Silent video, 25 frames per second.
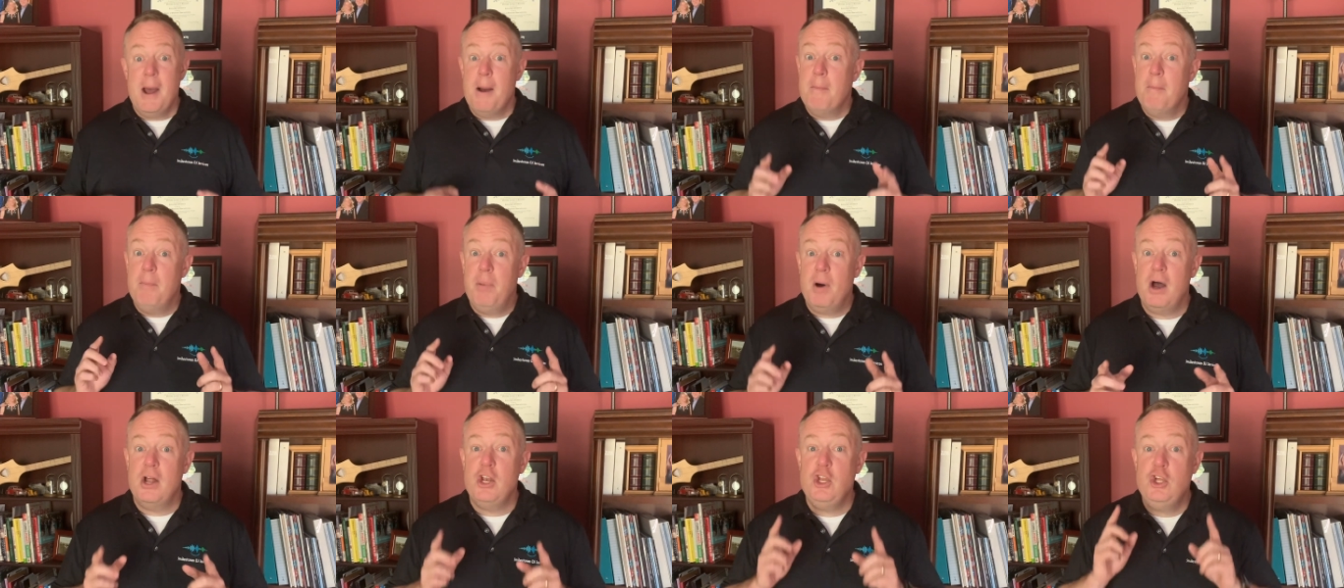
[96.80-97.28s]

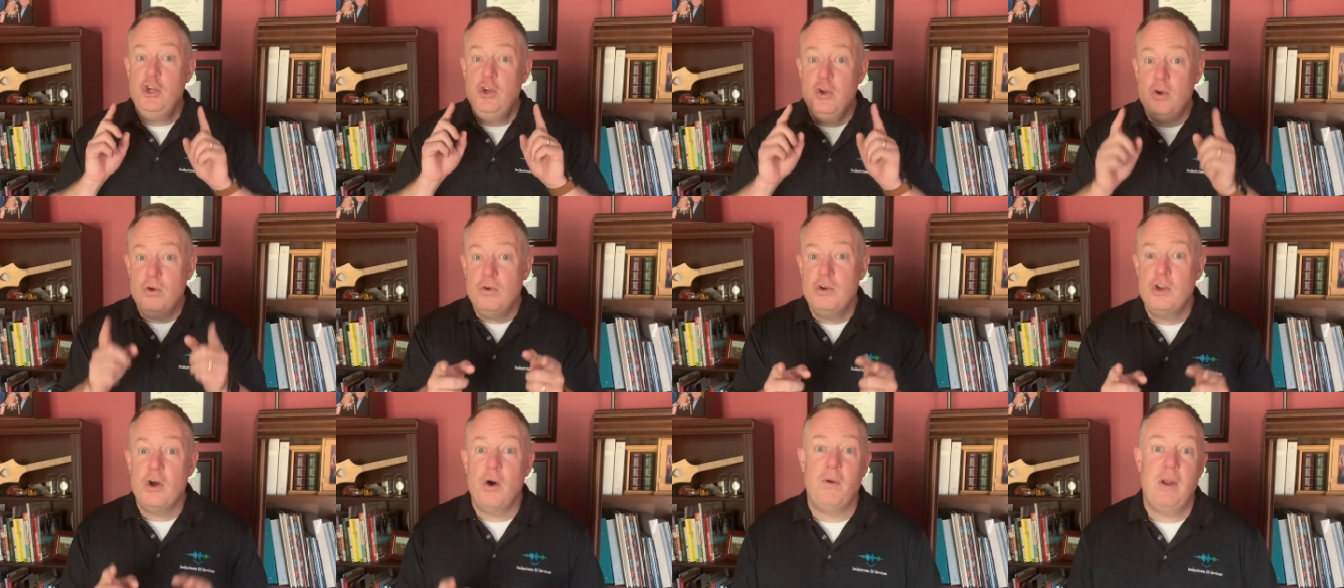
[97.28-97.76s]
but
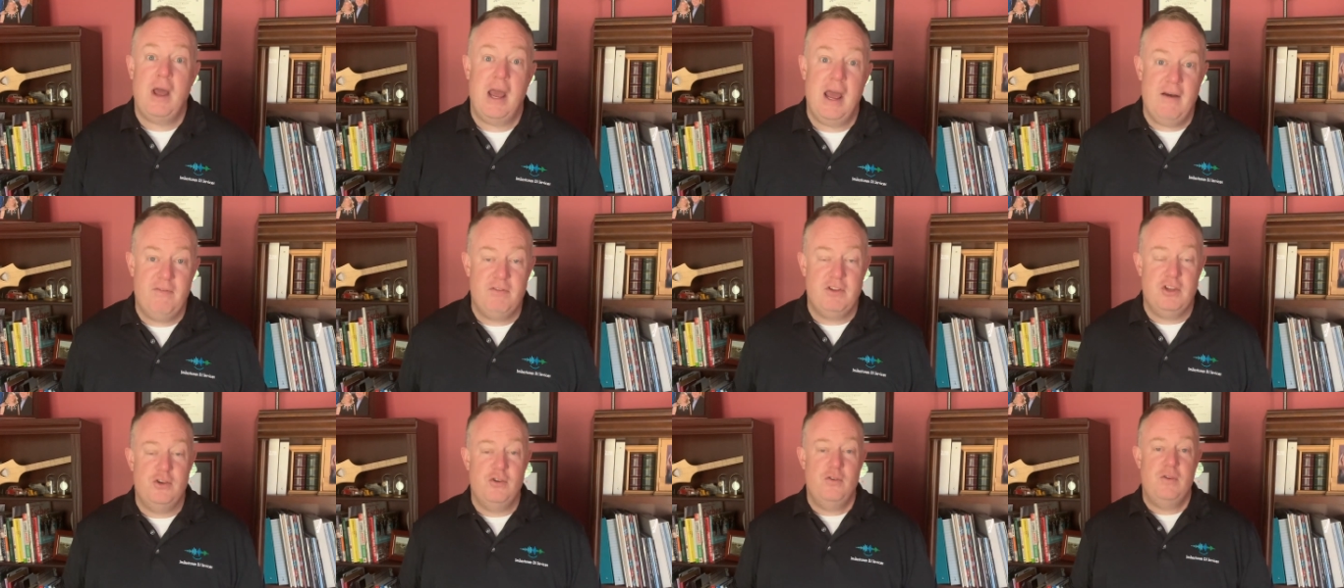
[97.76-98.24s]
you don't
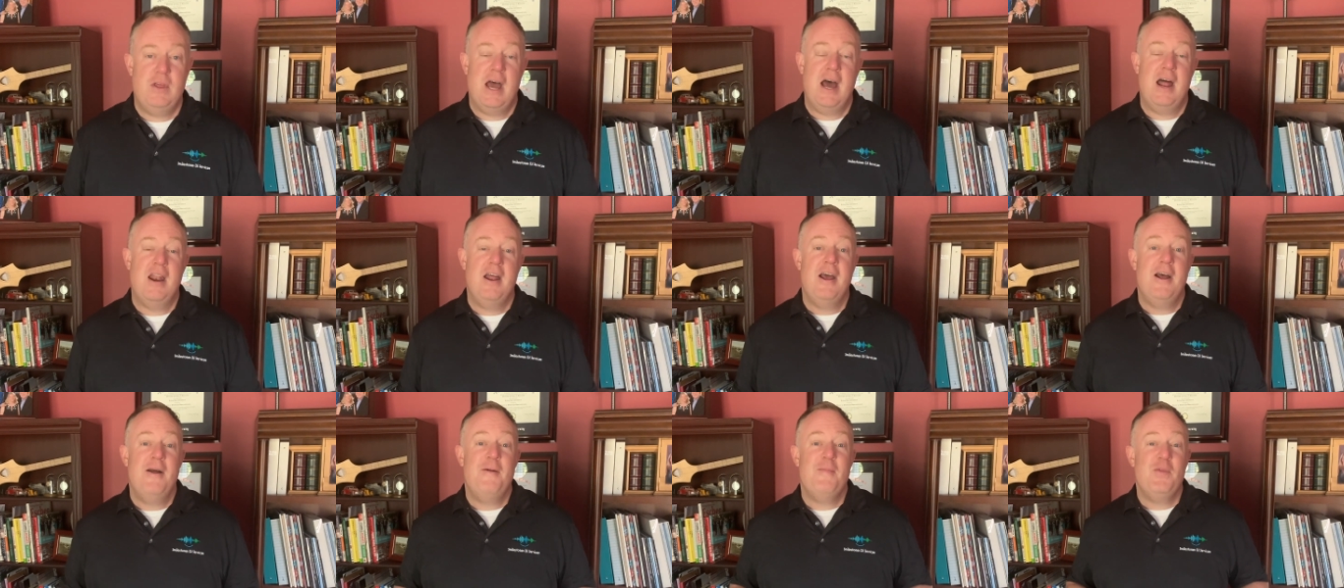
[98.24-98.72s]
have to do
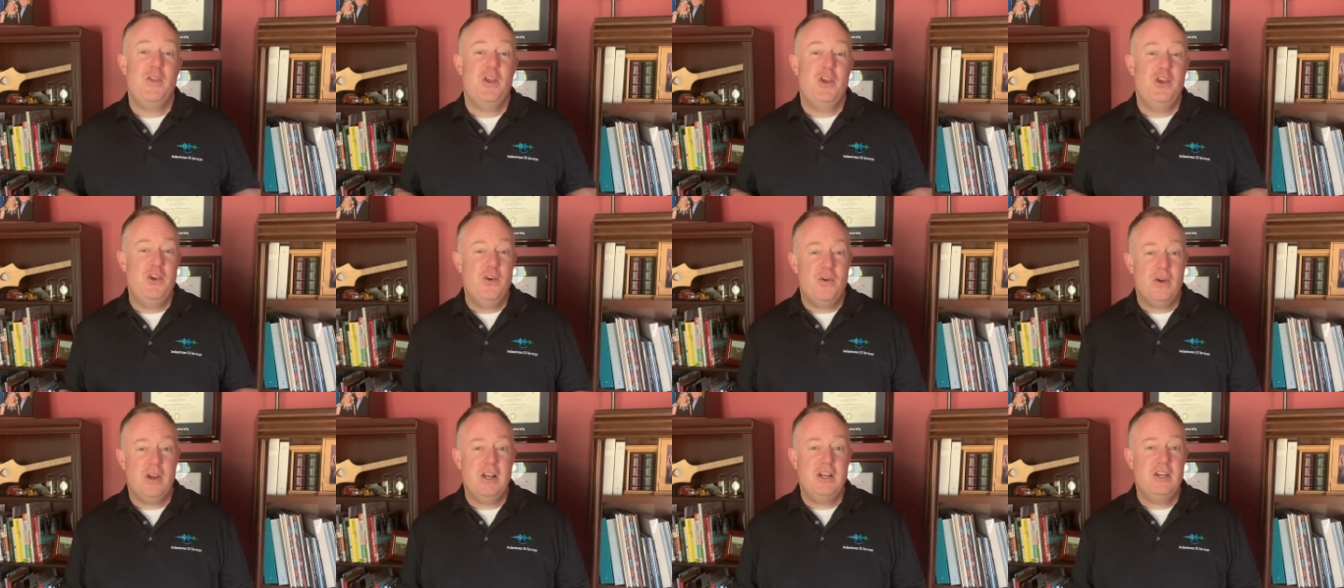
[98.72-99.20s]
that.
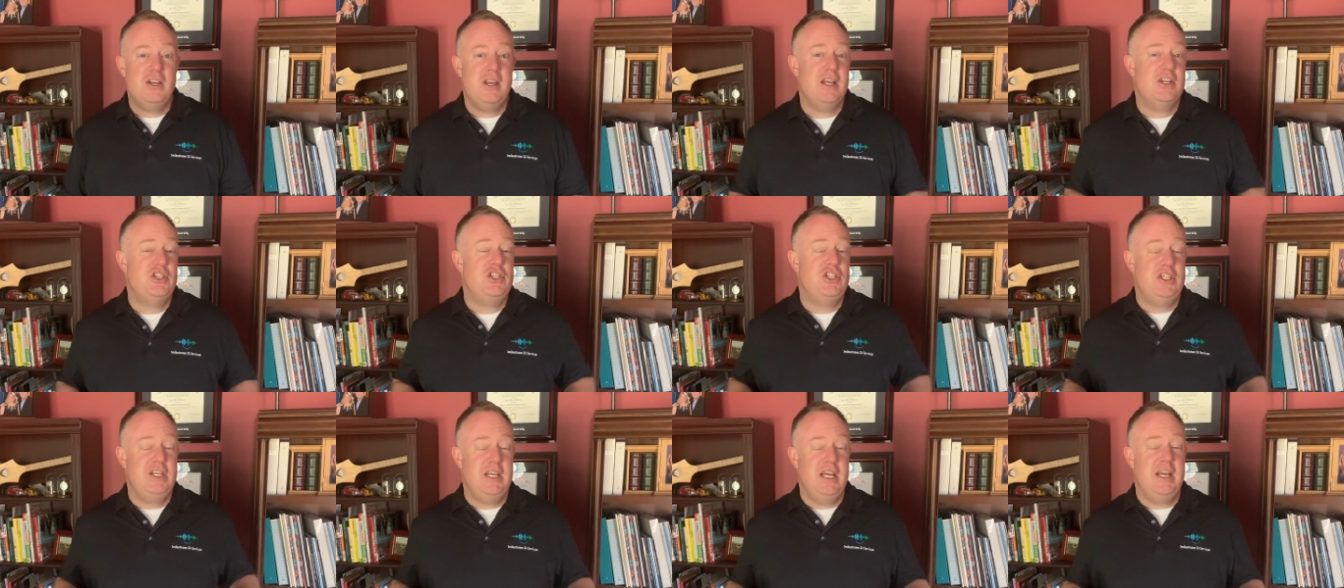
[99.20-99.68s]
You can
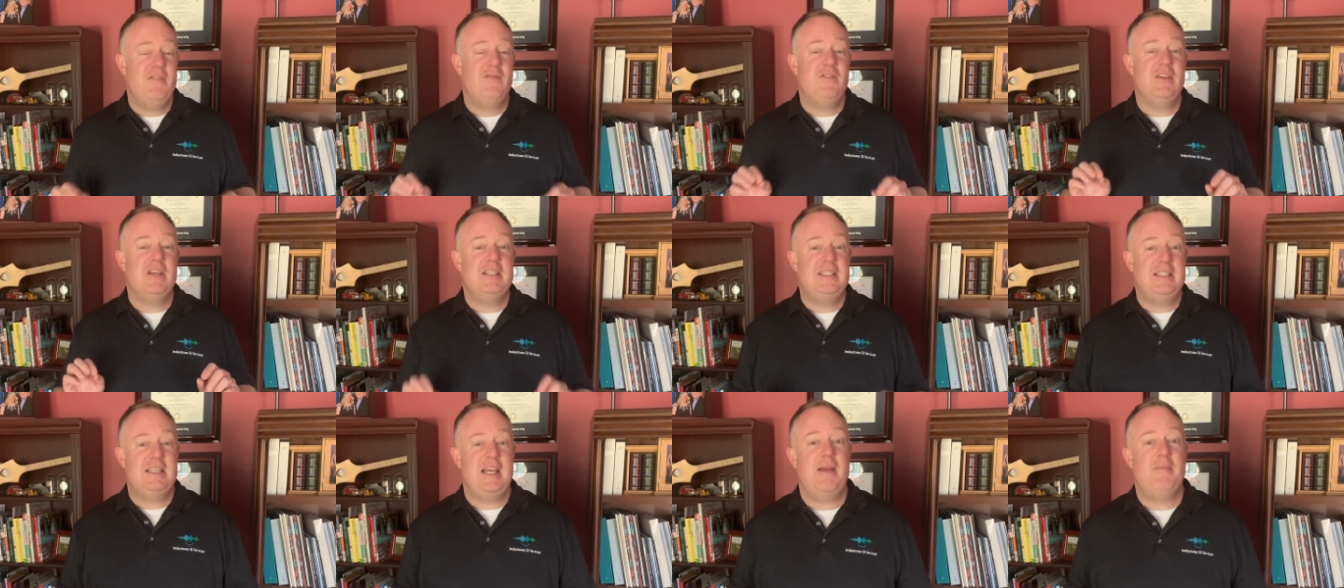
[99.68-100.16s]
achieve
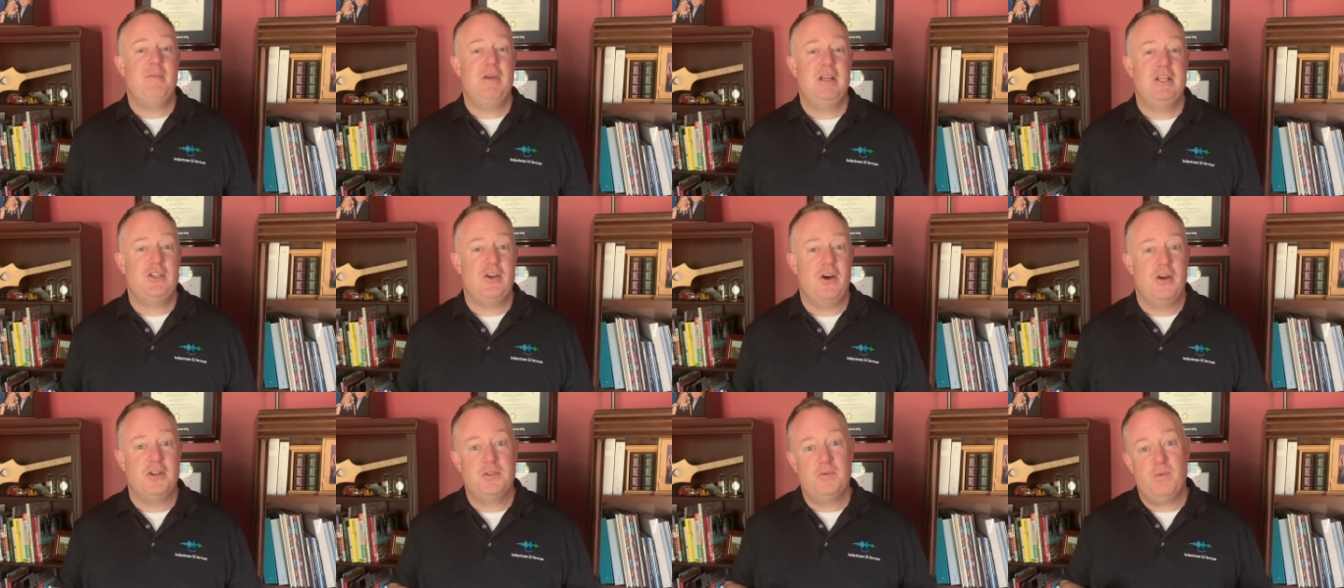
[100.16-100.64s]
the same
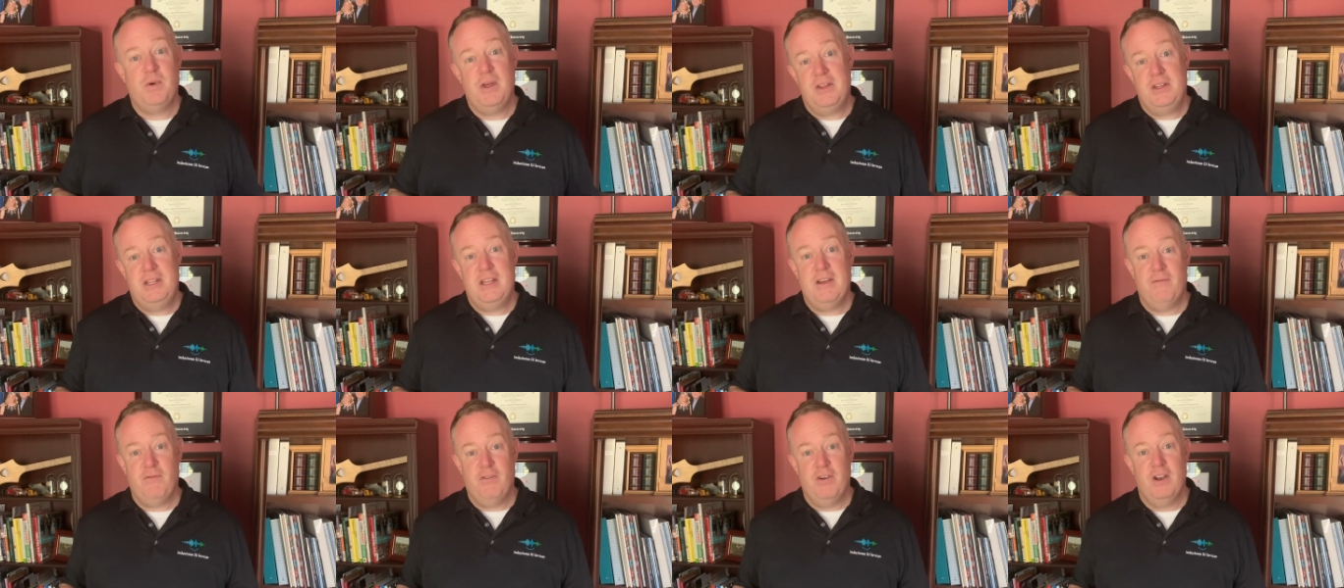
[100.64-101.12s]
results
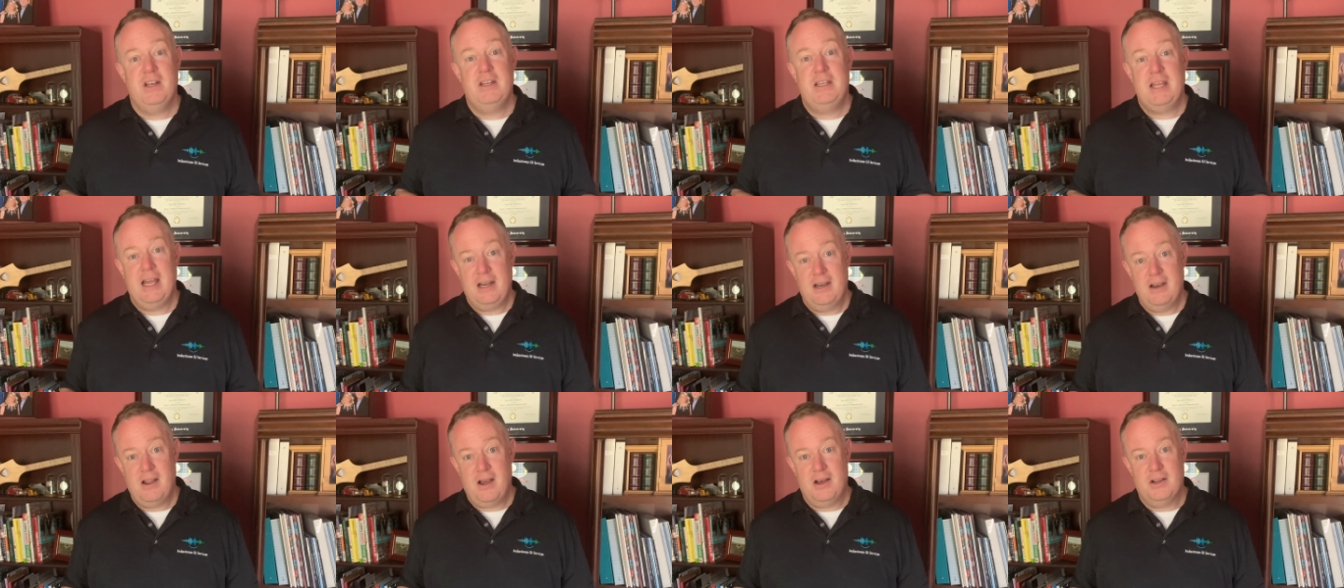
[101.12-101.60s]
with different
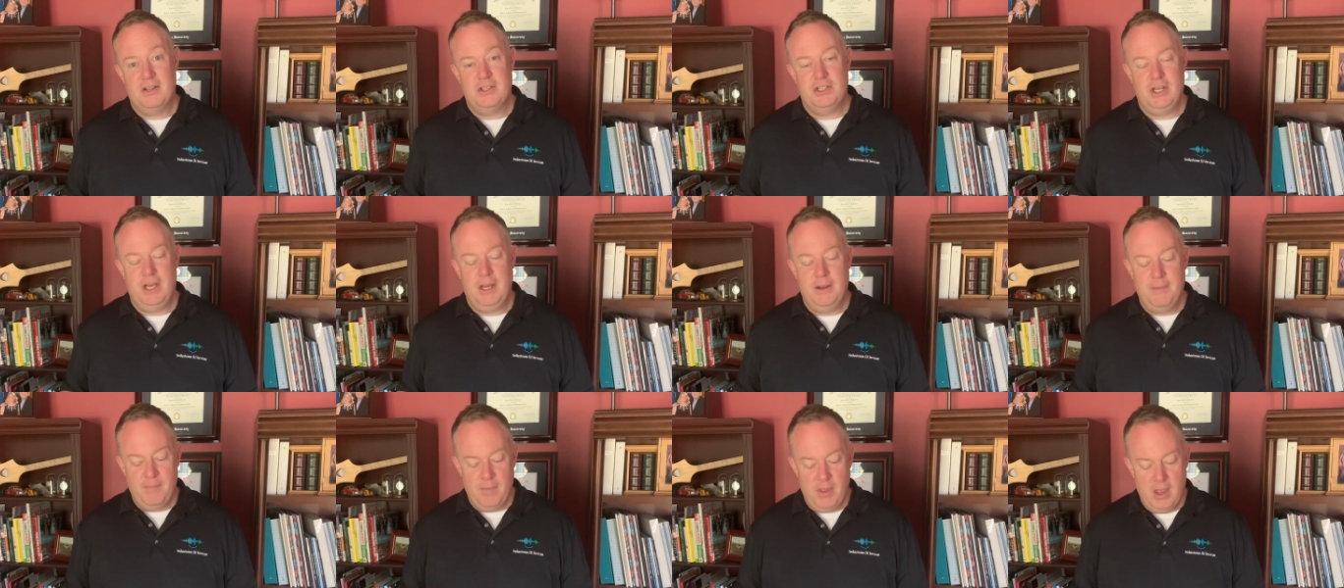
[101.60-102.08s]

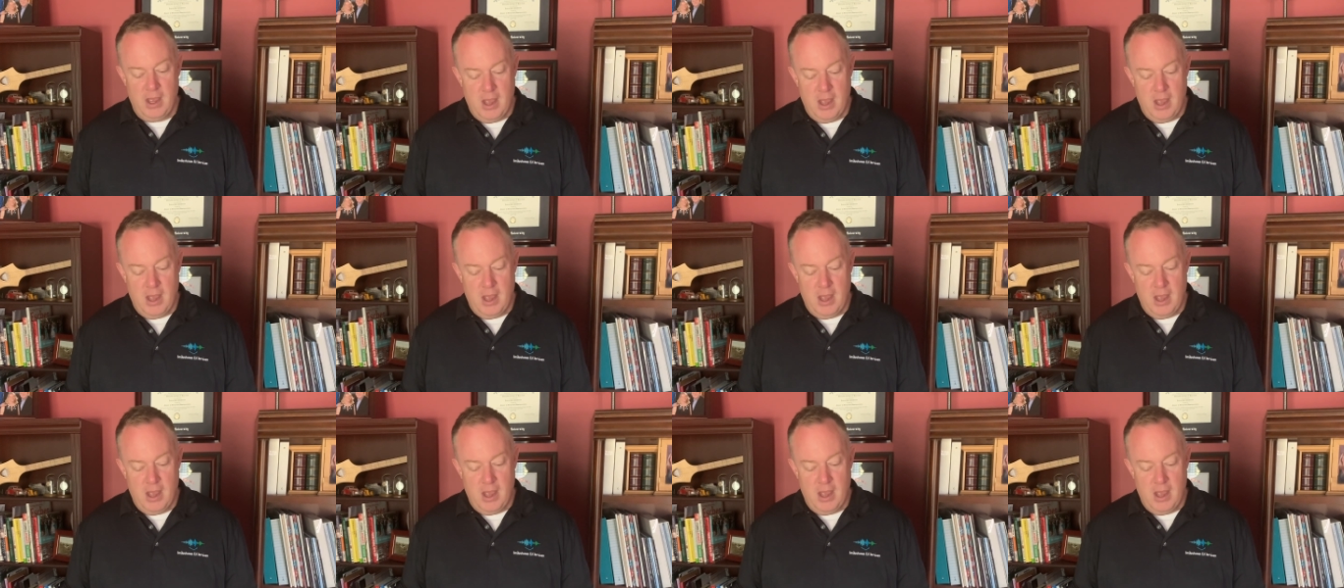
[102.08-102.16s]
technology.